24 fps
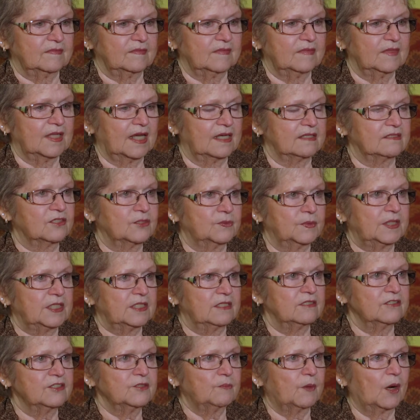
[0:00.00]
that's when the
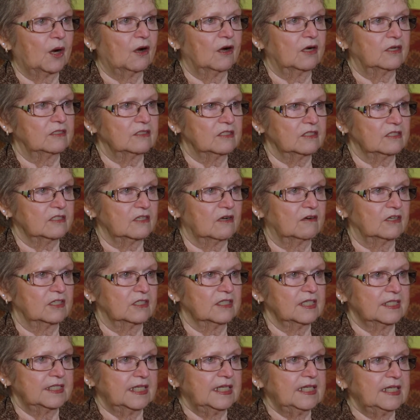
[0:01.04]
spiral
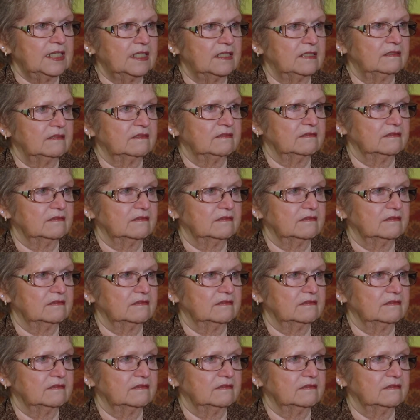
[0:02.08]
starts again.